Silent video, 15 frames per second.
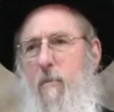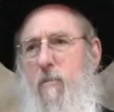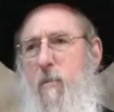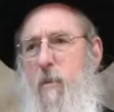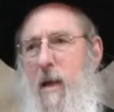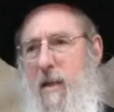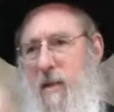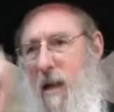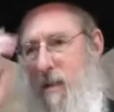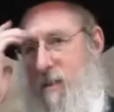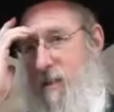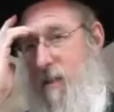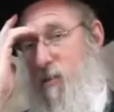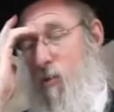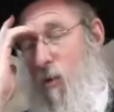claim to be
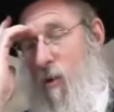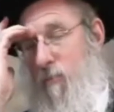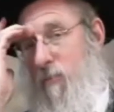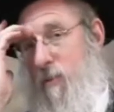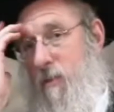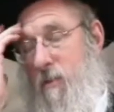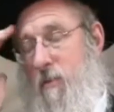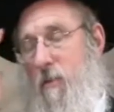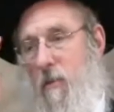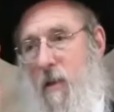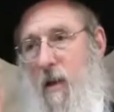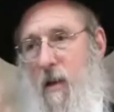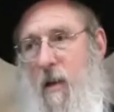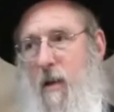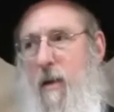agnostics often
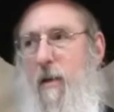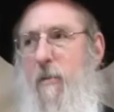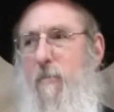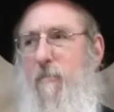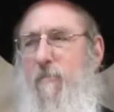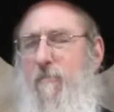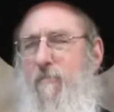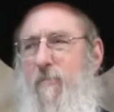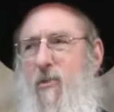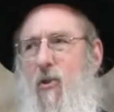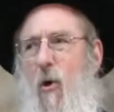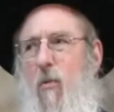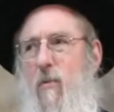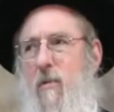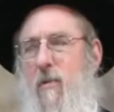um,
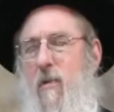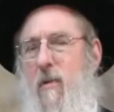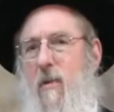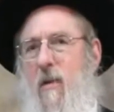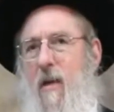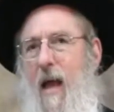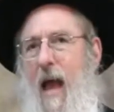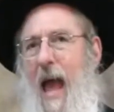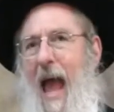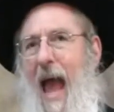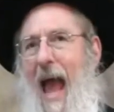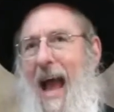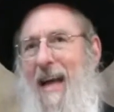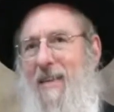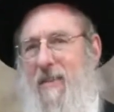don't
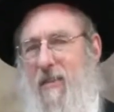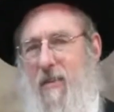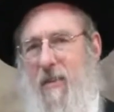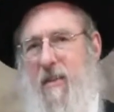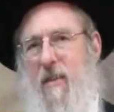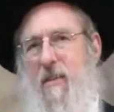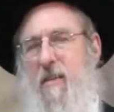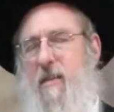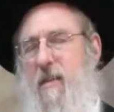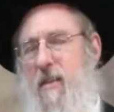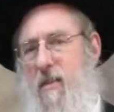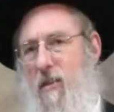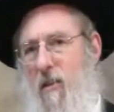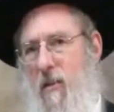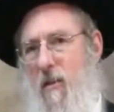act
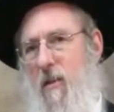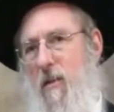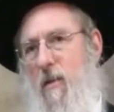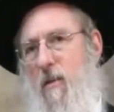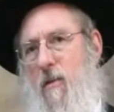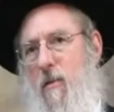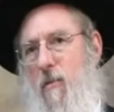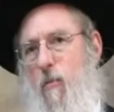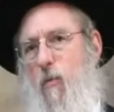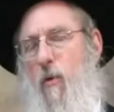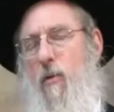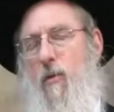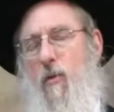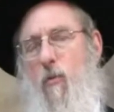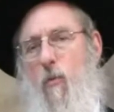consistently
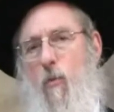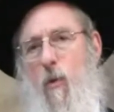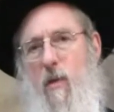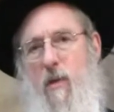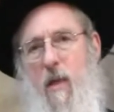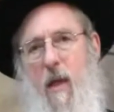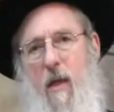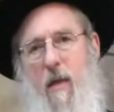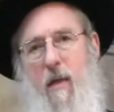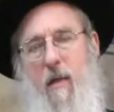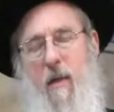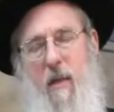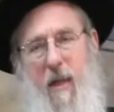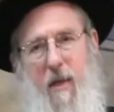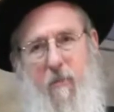with what they
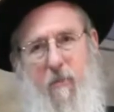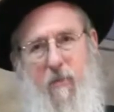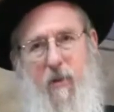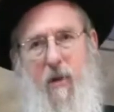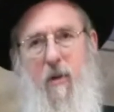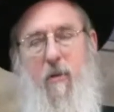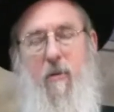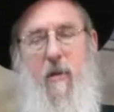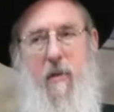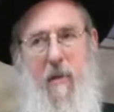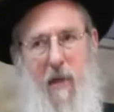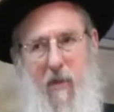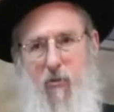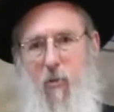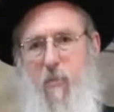claim their
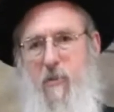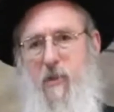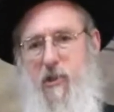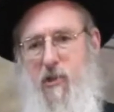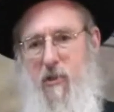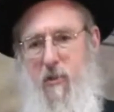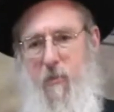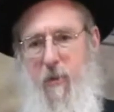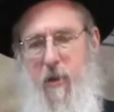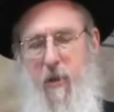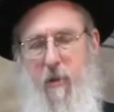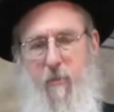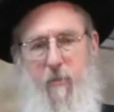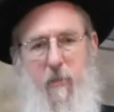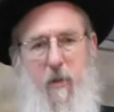intellectual position to
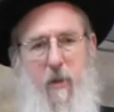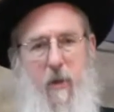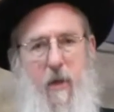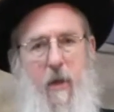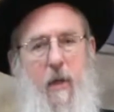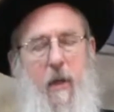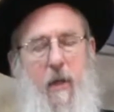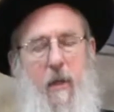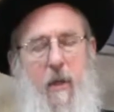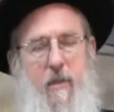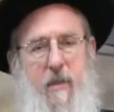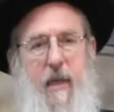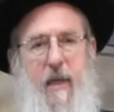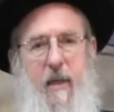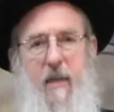be.
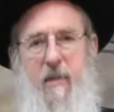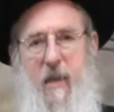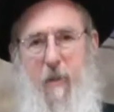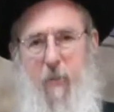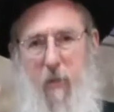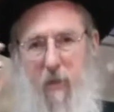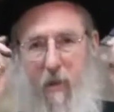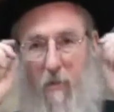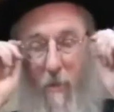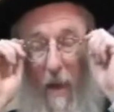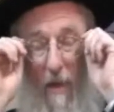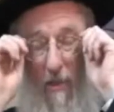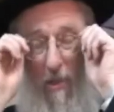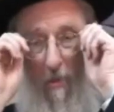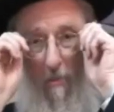Let's take an example.
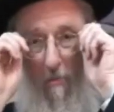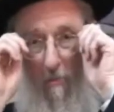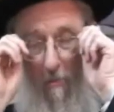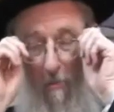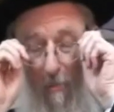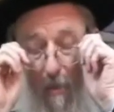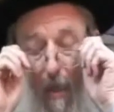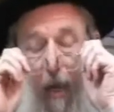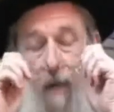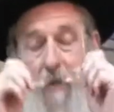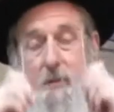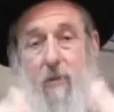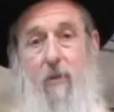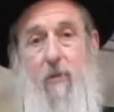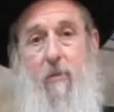Imagine
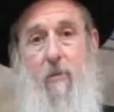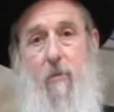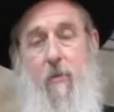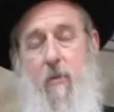that